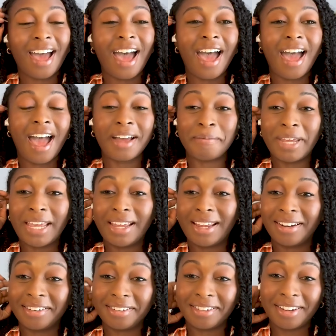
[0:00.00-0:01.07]
I
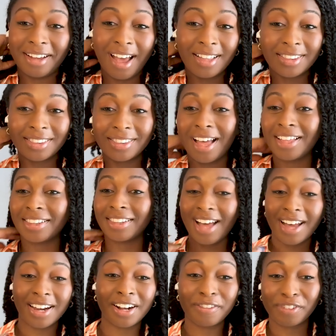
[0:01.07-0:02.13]
mean, a
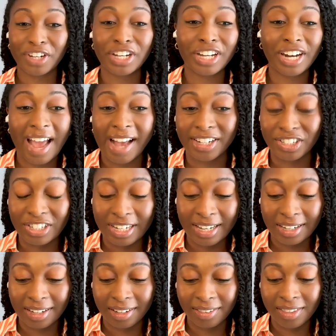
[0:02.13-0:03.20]
lot of good
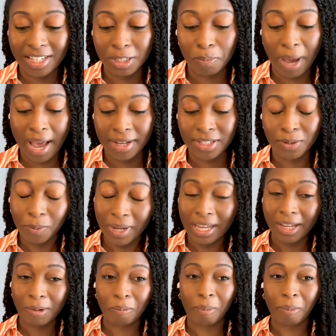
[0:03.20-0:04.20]
action this past week.